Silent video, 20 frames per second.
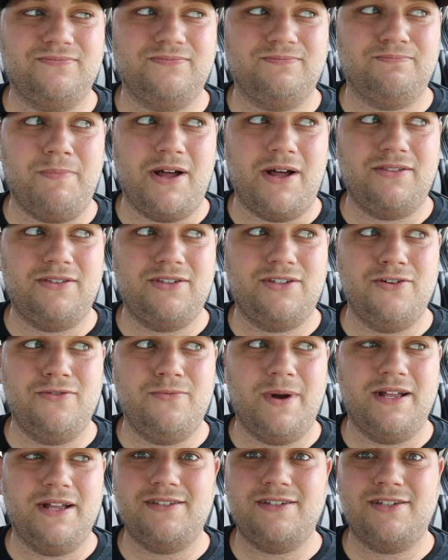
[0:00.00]
month,
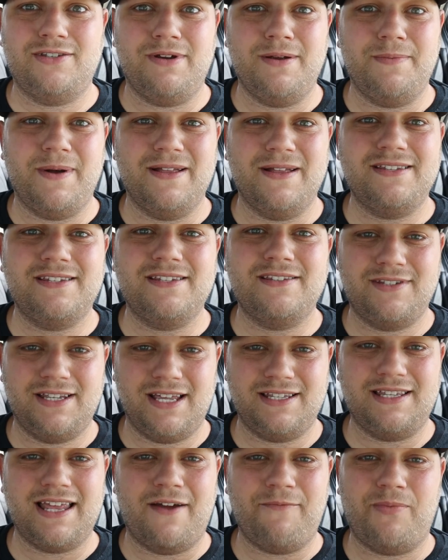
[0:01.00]
2 months, 3 months
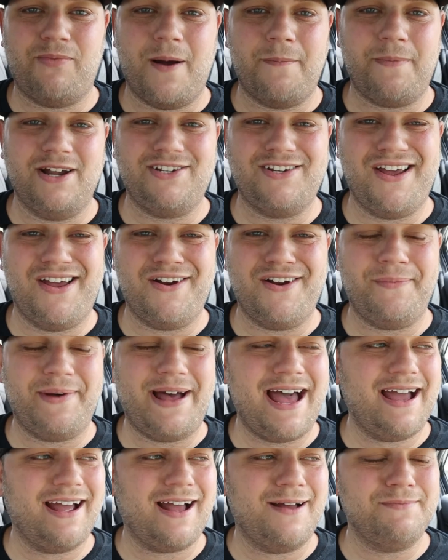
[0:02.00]
since I brought my channel
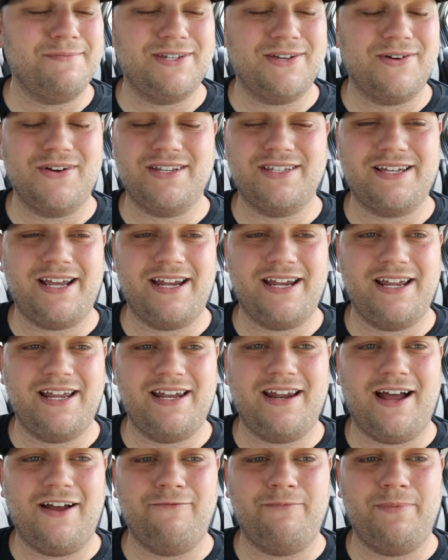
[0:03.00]
back. I'm so excited.